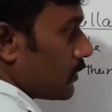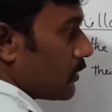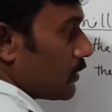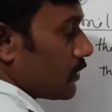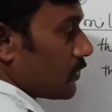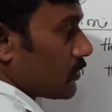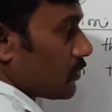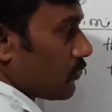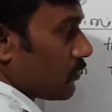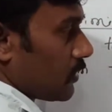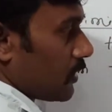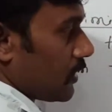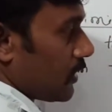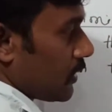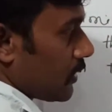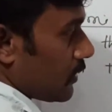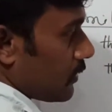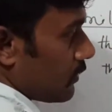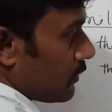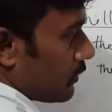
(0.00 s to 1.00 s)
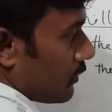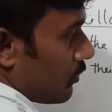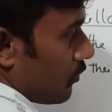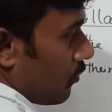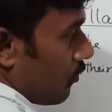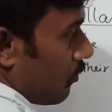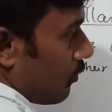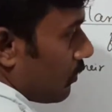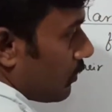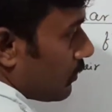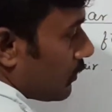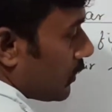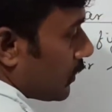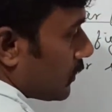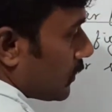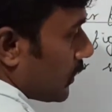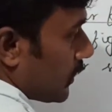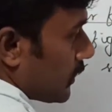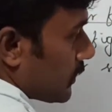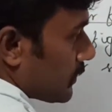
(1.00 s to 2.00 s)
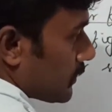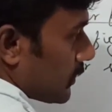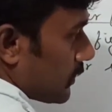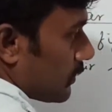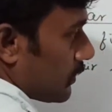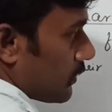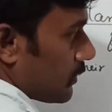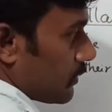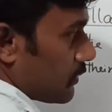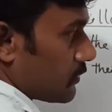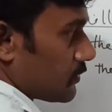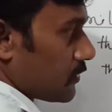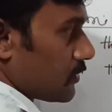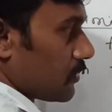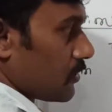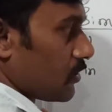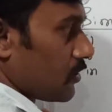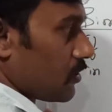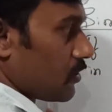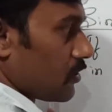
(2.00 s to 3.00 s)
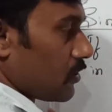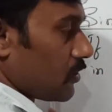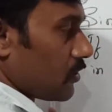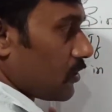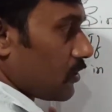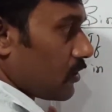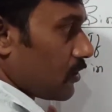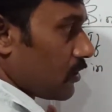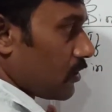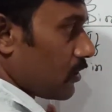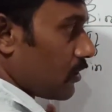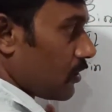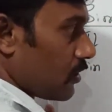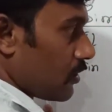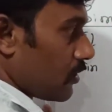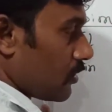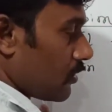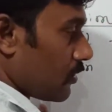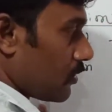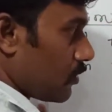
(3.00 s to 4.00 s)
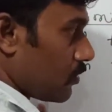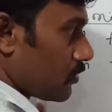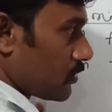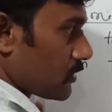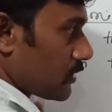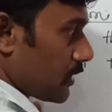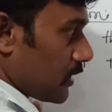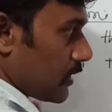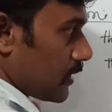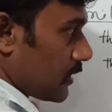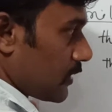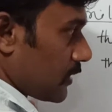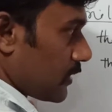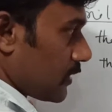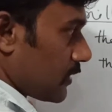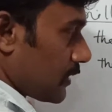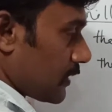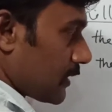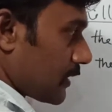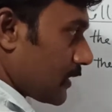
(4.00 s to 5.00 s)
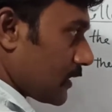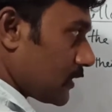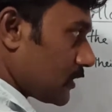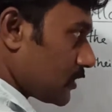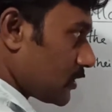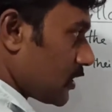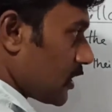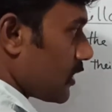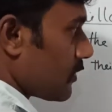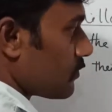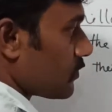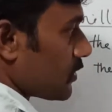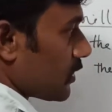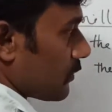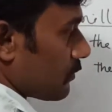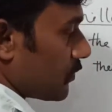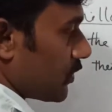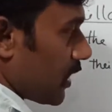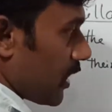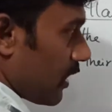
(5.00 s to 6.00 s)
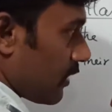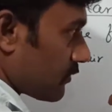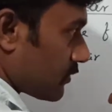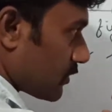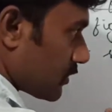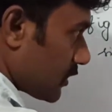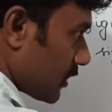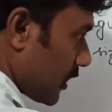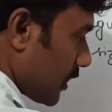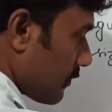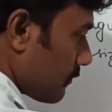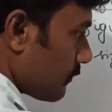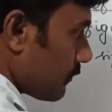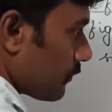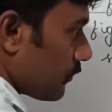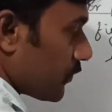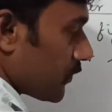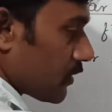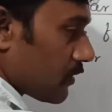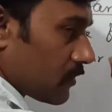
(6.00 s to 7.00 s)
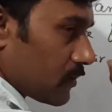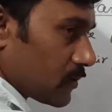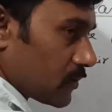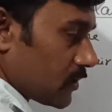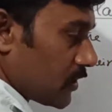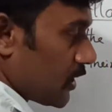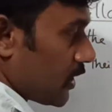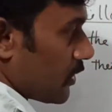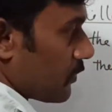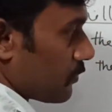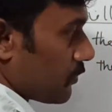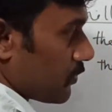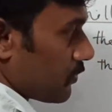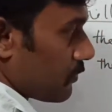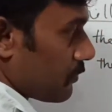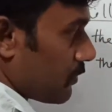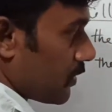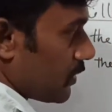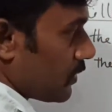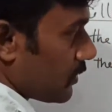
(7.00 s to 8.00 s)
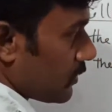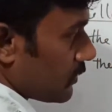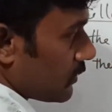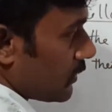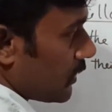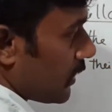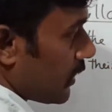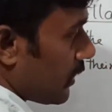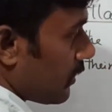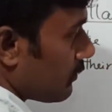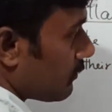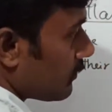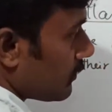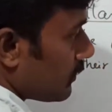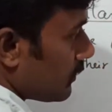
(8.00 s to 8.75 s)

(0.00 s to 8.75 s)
So here all the three circles looks like a same shape. They have same shape but they have